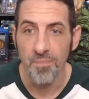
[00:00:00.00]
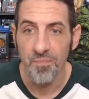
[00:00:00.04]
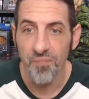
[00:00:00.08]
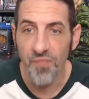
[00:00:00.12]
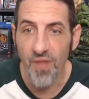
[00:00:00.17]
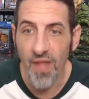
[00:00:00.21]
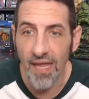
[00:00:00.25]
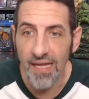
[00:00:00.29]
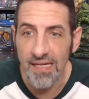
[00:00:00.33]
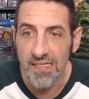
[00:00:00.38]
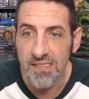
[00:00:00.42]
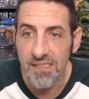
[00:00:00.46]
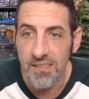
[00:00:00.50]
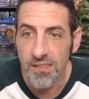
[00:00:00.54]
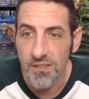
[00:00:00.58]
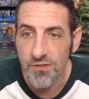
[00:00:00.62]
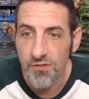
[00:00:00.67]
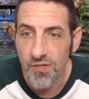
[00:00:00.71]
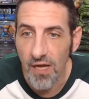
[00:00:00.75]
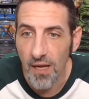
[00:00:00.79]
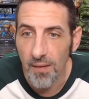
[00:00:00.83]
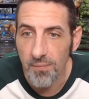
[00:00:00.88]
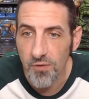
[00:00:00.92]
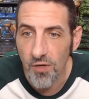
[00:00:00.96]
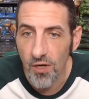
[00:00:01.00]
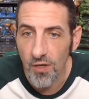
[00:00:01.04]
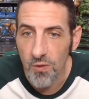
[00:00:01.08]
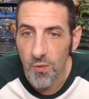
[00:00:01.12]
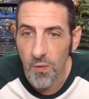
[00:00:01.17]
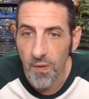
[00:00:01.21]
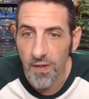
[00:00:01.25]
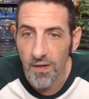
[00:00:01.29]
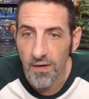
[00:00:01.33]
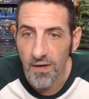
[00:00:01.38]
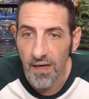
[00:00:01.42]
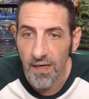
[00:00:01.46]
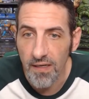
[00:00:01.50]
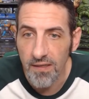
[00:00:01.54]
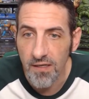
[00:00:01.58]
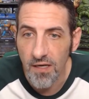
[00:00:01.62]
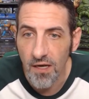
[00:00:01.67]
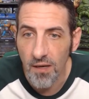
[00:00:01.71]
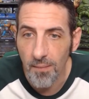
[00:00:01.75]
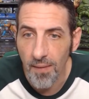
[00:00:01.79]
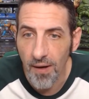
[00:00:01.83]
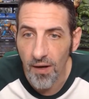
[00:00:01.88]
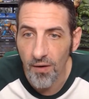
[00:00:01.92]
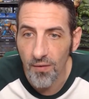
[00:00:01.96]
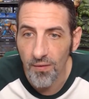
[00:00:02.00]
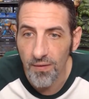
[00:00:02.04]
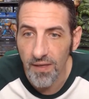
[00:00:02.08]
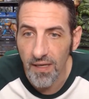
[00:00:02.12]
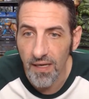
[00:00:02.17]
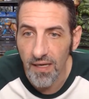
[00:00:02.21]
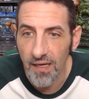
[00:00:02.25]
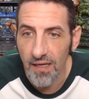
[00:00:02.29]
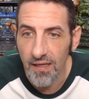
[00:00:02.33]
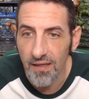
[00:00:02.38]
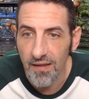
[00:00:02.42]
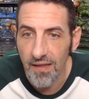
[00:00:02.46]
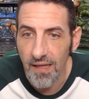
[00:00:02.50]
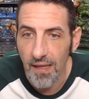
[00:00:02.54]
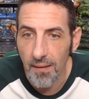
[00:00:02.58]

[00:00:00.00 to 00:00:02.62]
Nice. Did the Trap Draw tweeter head come out yet?